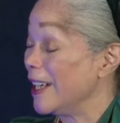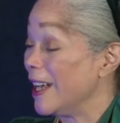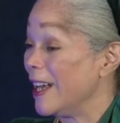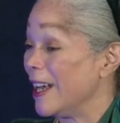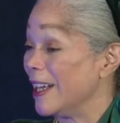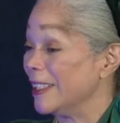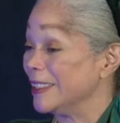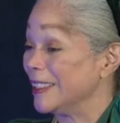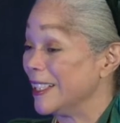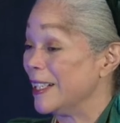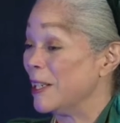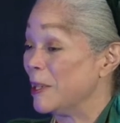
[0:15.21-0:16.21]
and
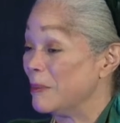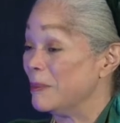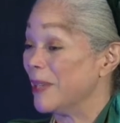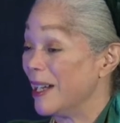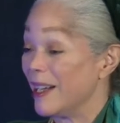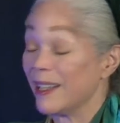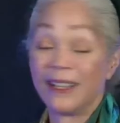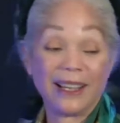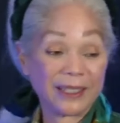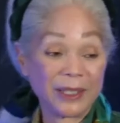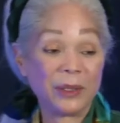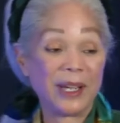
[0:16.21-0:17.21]
I
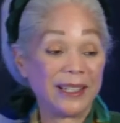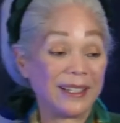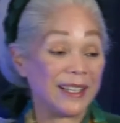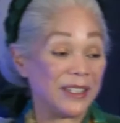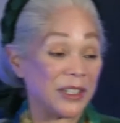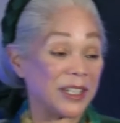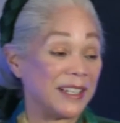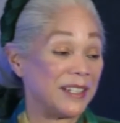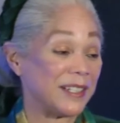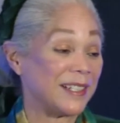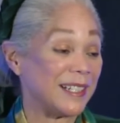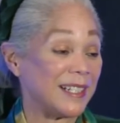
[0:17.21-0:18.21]
got quite an
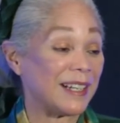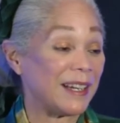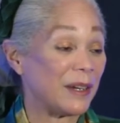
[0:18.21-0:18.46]
education today.